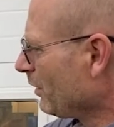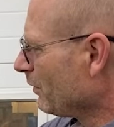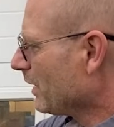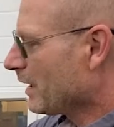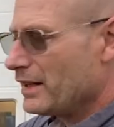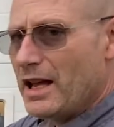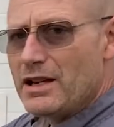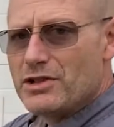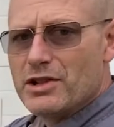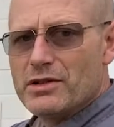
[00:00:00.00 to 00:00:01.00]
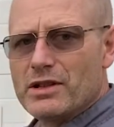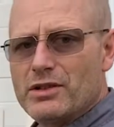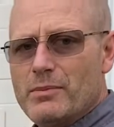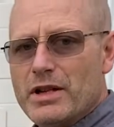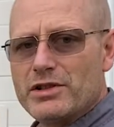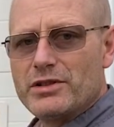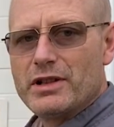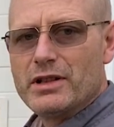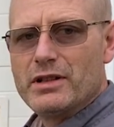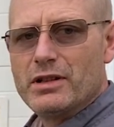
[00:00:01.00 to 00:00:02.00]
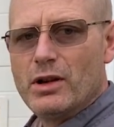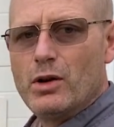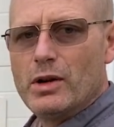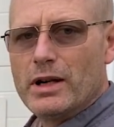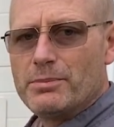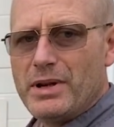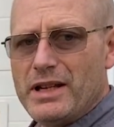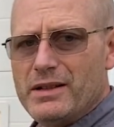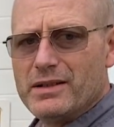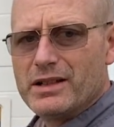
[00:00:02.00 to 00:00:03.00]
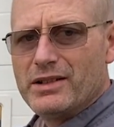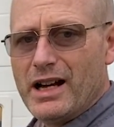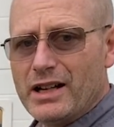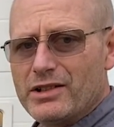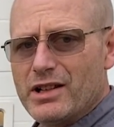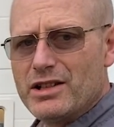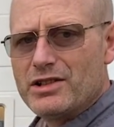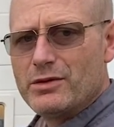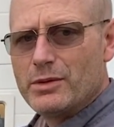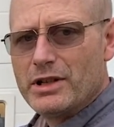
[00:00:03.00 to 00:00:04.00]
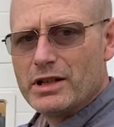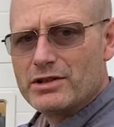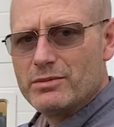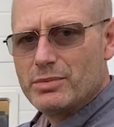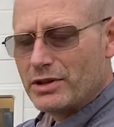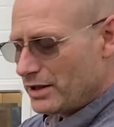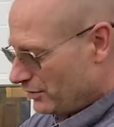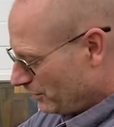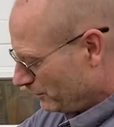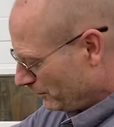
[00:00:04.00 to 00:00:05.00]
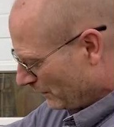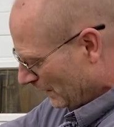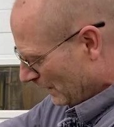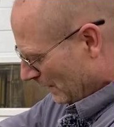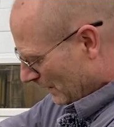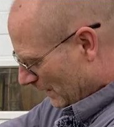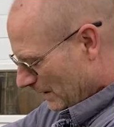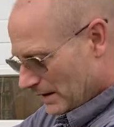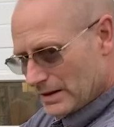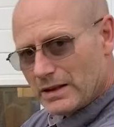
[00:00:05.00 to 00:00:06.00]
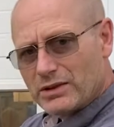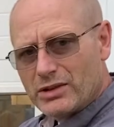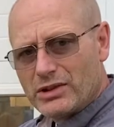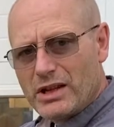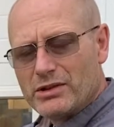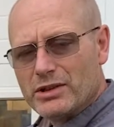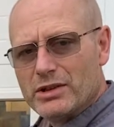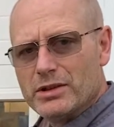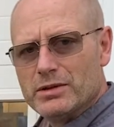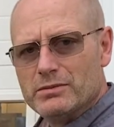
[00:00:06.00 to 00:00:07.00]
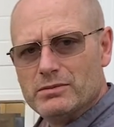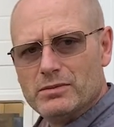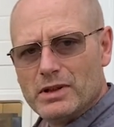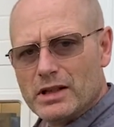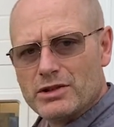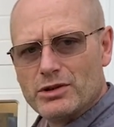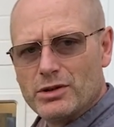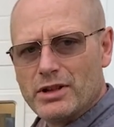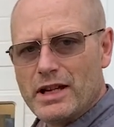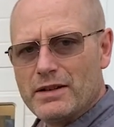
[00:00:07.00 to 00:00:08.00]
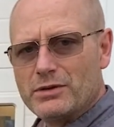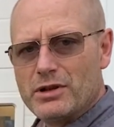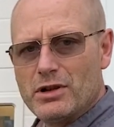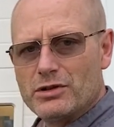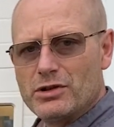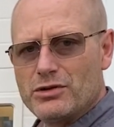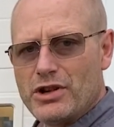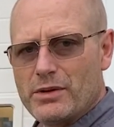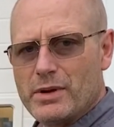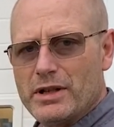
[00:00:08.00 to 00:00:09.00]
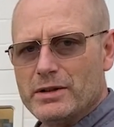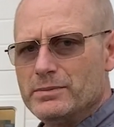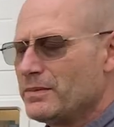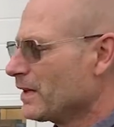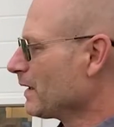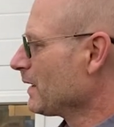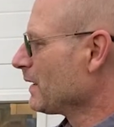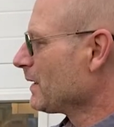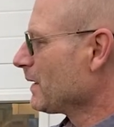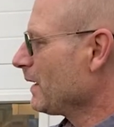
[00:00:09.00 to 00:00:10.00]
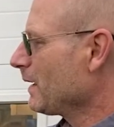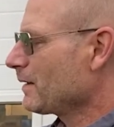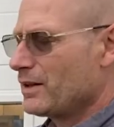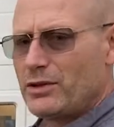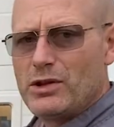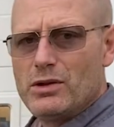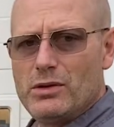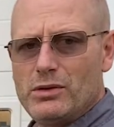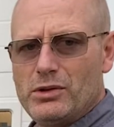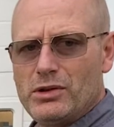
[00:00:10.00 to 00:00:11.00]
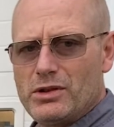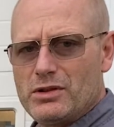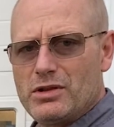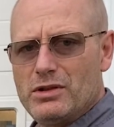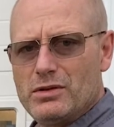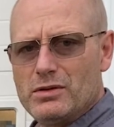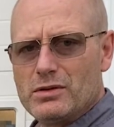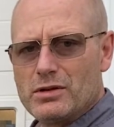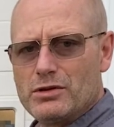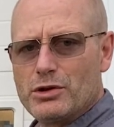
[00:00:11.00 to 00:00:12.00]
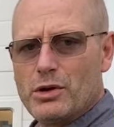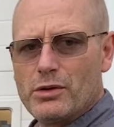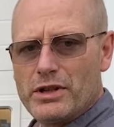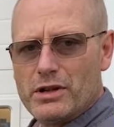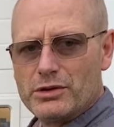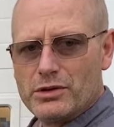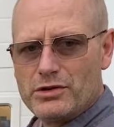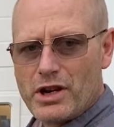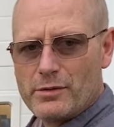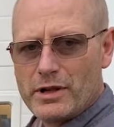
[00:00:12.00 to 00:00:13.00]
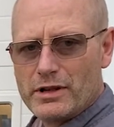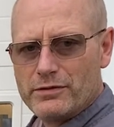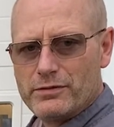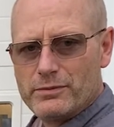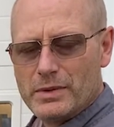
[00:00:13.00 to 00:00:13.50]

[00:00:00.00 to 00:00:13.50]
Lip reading: We've got a gauge here that's measuring ORP, that's oxidation reduction potential. It's a sensor shortly after the ozone generator that's used to control the ozone generator.